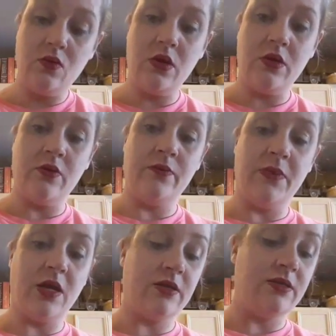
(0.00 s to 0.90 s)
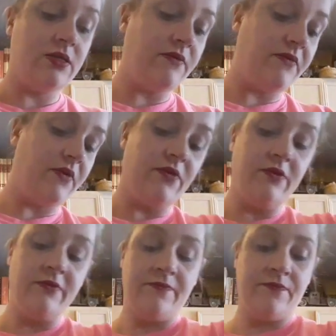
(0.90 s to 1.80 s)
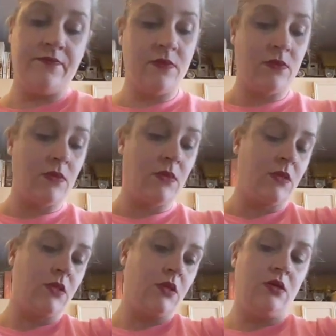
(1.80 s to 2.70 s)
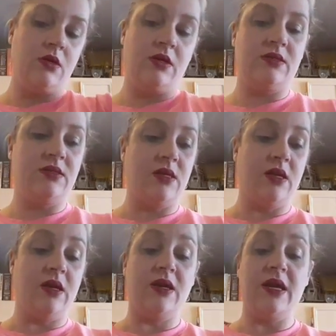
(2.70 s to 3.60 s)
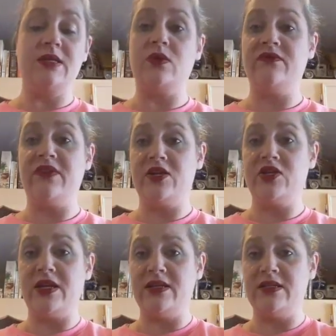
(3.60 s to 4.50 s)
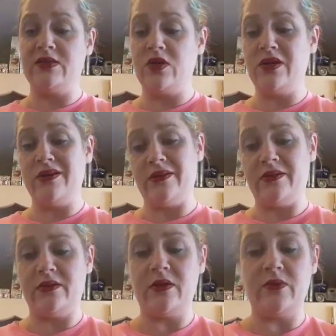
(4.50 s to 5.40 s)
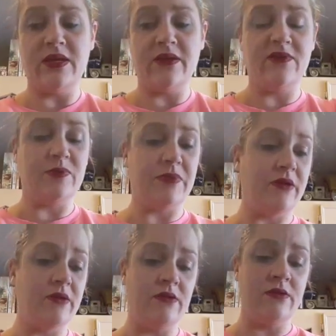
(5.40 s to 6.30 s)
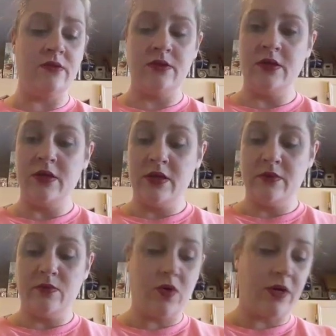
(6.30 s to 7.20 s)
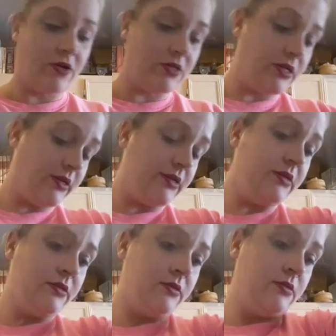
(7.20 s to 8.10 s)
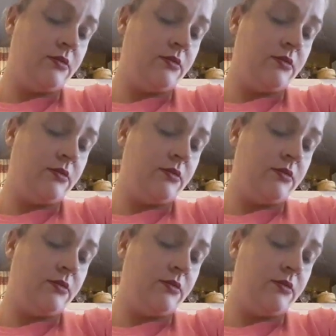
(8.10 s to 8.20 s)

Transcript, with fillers: Whoa, knocking stuff over. Let's see. In case one flashlight doesn't work, you always have a spare. More hair ties.